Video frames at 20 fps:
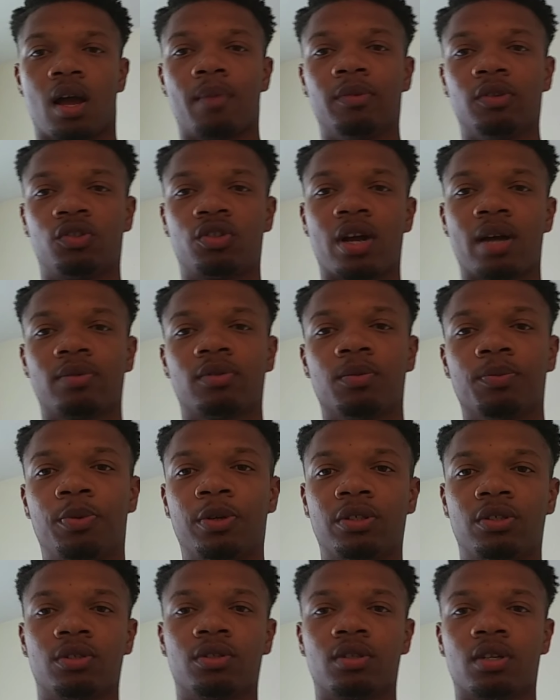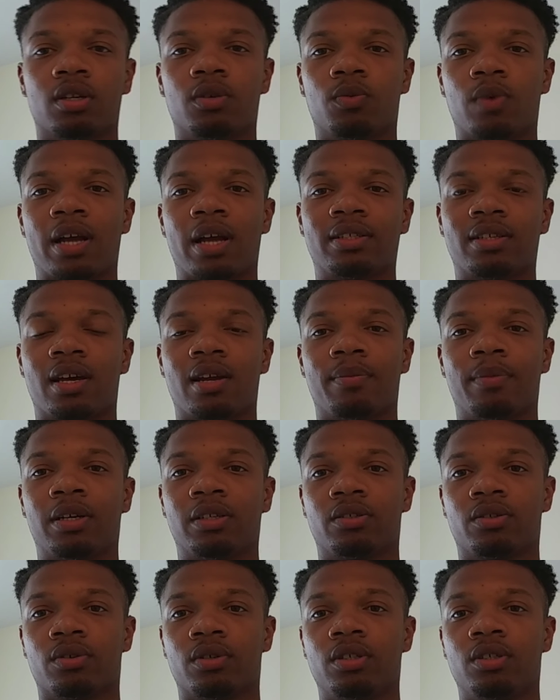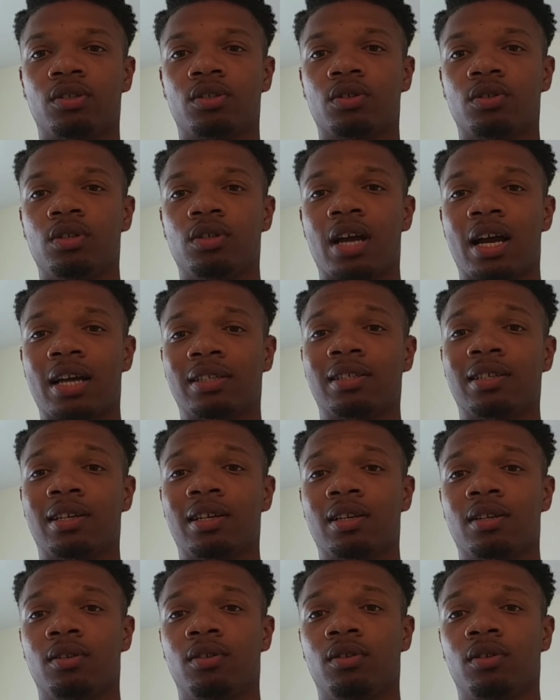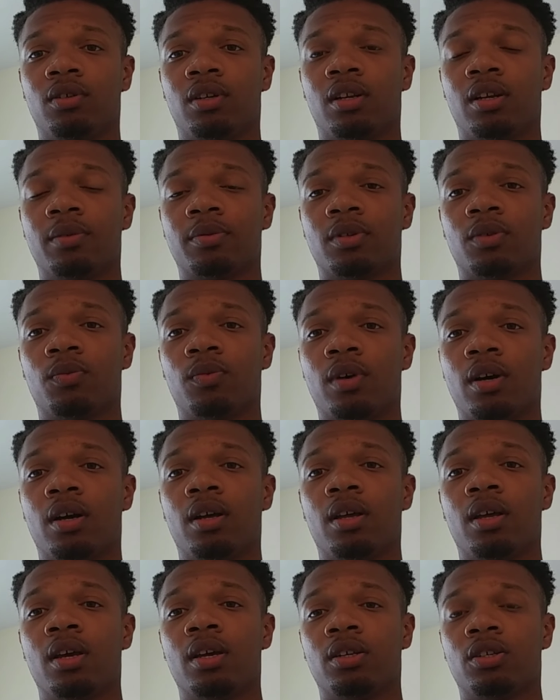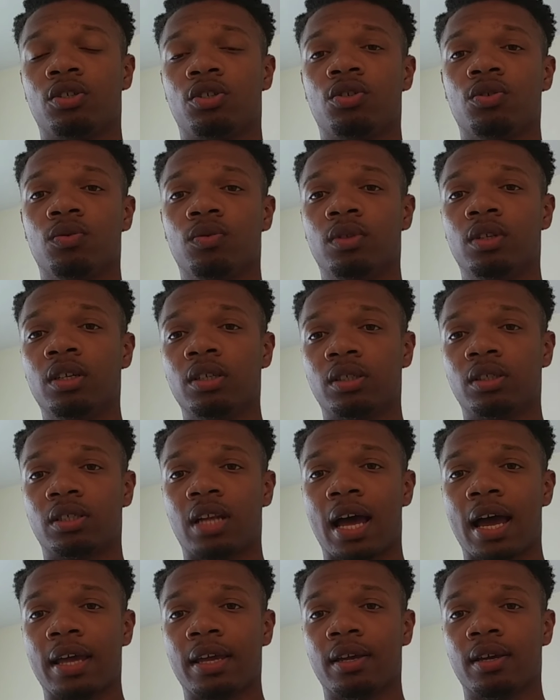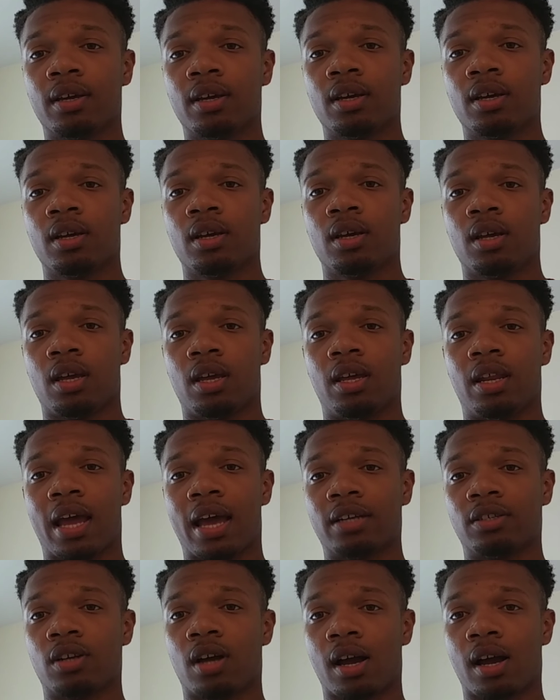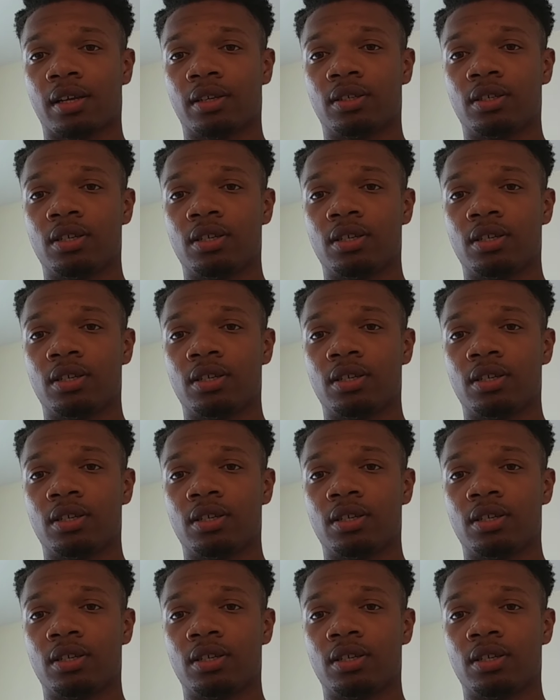I'm gonna drop some pictures on the right side of my screen so you guys can get a little glimpse of what the shoe looks like. And as y'all can